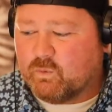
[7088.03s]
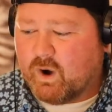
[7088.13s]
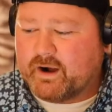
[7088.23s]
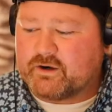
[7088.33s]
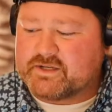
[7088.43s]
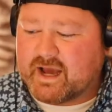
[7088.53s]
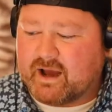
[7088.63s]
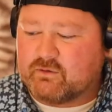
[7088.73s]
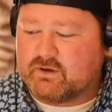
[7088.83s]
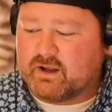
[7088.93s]
Watered
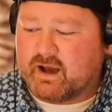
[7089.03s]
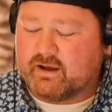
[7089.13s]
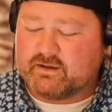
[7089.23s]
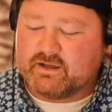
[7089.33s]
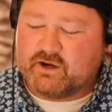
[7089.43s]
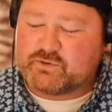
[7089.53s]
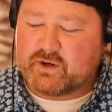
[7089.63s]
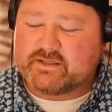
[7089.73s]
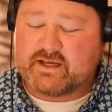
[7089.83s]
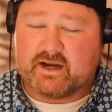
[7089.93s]
down. Here's
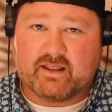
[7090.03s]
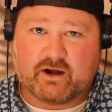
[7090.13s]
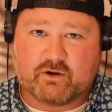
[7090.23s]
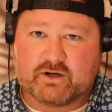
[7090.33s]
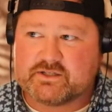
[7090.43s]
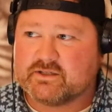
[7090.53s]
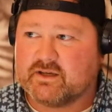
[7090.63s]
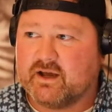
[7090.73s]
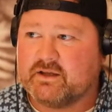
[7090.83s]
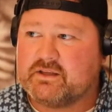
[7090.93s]
what I'd say to that, Chris.
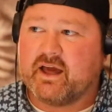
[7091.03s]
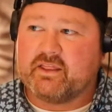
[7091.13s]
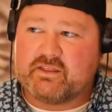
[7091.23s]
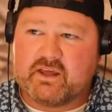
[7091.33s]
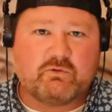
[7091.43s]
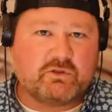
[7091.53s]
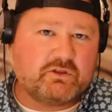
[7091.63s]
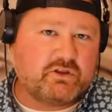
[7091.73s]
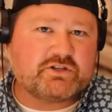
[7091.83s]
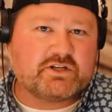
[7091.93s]

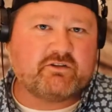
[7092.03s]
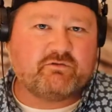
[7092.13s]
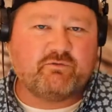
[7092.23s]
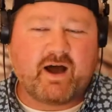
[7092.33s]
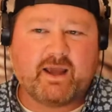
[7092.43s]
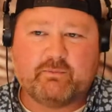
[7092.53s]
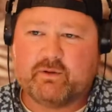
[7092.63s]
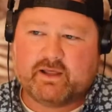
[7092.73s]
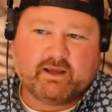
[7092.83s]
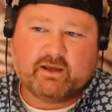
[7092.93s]
There's a different
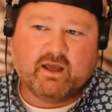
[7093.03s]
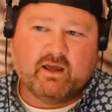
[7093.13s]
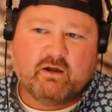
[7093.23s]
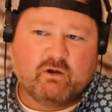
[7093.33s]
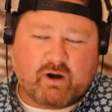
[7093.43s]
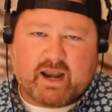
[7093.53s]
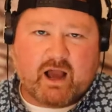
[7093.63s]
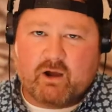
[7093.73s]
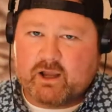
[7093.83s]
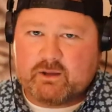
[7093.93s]
vibe. Like right
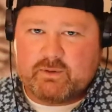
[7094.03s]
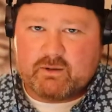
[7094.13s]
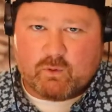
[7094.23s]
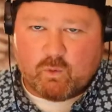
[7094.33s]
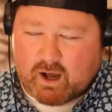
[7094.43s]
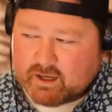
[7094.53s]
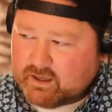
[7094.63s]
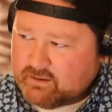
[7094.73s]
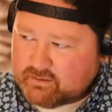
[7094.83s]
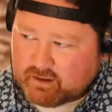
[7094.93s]
now, I could be in
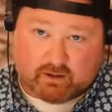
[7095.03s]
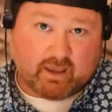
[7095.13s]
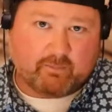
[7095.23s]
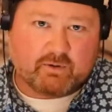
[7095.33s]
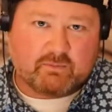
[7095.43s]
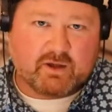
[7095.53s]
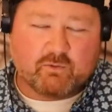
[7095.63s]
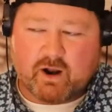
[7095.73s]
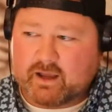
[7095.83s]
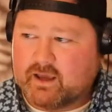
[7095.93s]
Milwaukee. I happen to be
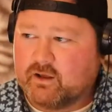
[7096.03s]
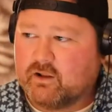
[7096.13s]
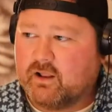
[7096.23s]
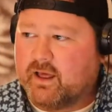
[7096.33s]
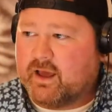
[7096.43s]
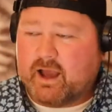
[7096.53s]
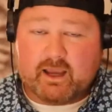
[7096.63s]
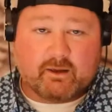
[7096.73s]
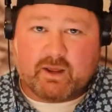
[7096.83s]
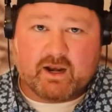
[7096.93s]
in Rock Hill.
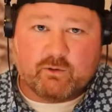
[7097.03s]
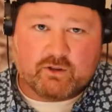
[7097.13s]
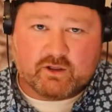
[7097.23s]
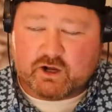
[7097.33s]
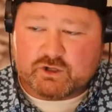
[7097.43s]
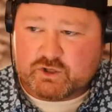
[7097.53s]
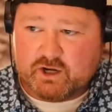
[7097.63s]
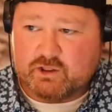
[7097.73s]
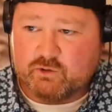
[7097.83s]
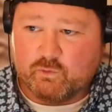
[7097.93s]
I could be anywhere in the
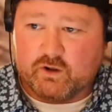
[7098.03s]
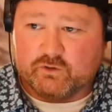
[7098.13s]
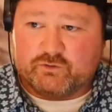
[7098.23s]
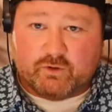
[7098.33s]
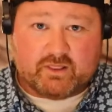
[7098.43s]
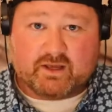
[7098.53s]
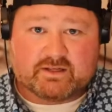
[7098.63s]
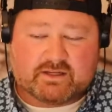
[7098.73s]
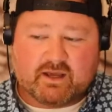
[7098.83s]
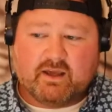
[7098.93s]
country and in the world doing
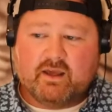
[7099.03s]
this,